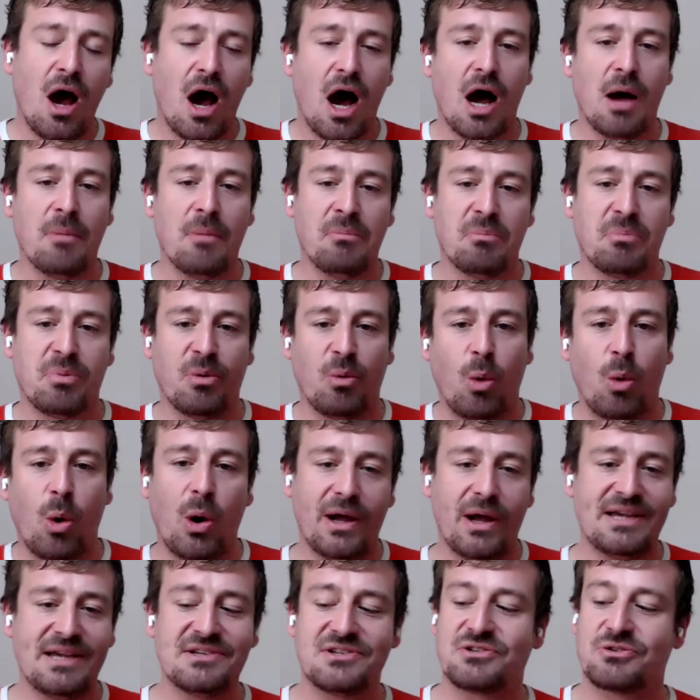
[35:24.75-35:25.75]
But
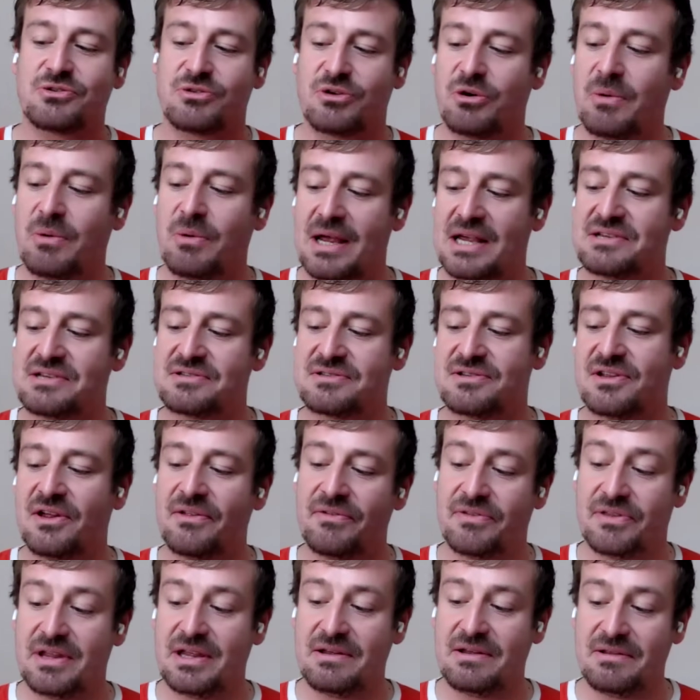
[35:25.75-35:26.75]
what is true is
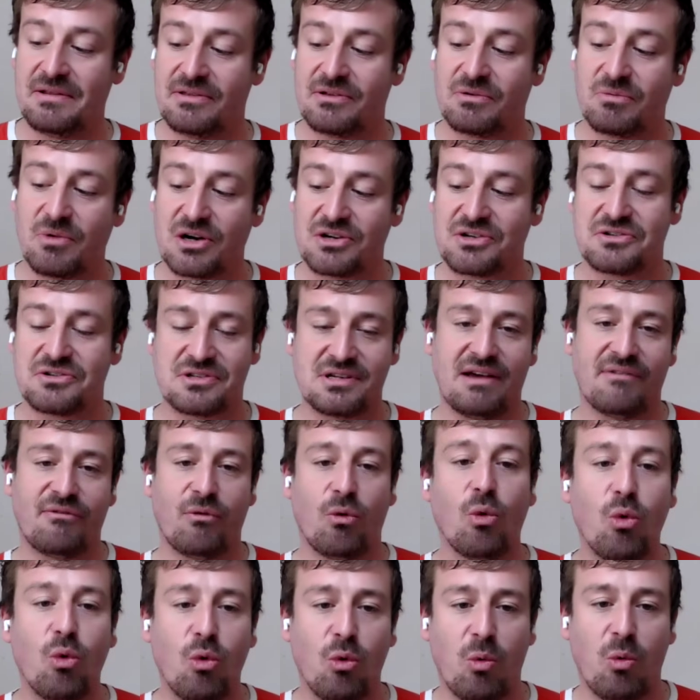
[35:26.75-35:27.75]
that the Russians
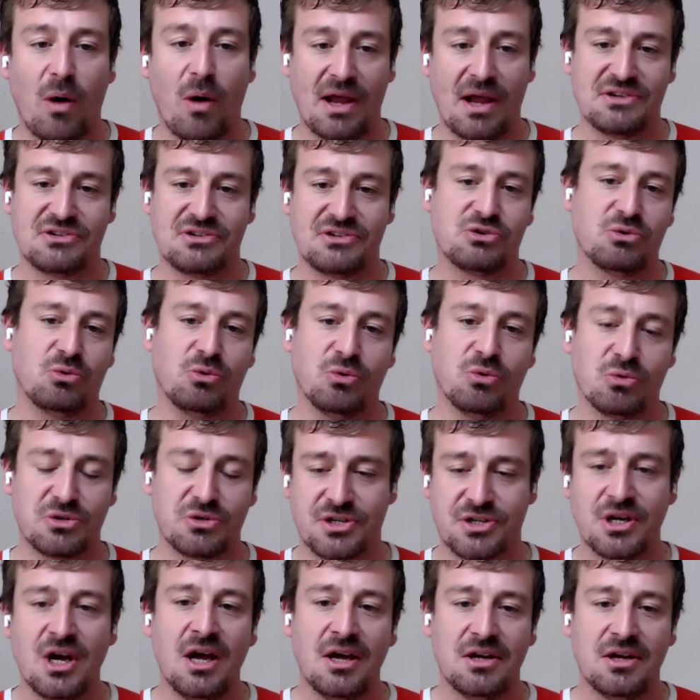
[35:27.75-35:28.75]
have always
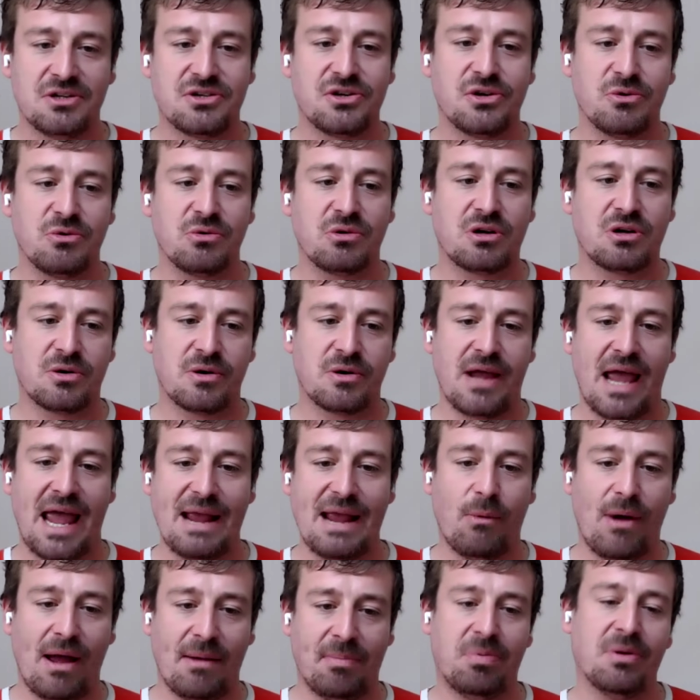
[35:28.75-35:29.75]
sought to
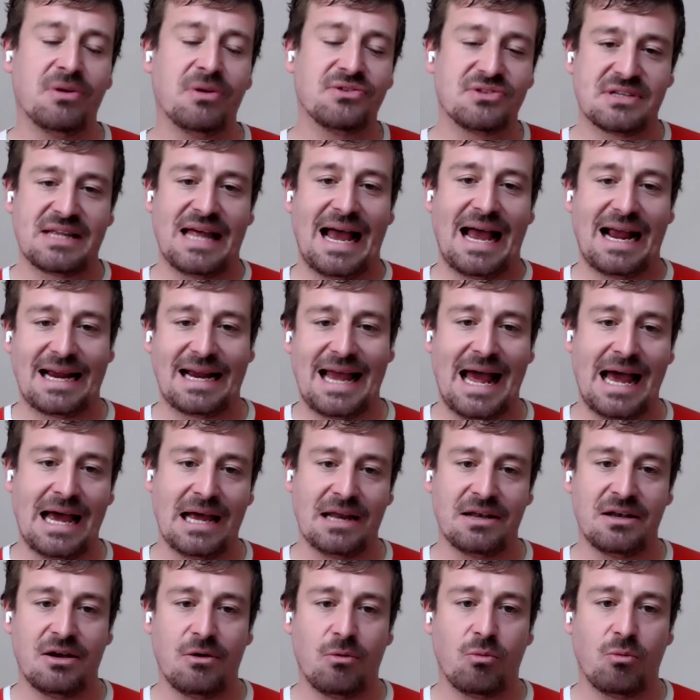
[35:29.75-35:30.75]
create weapons that
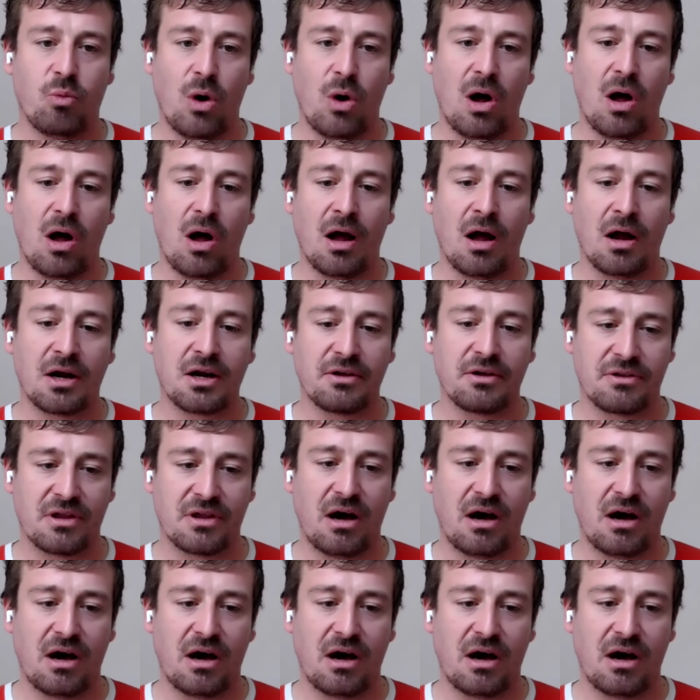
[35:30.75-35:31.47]
can work,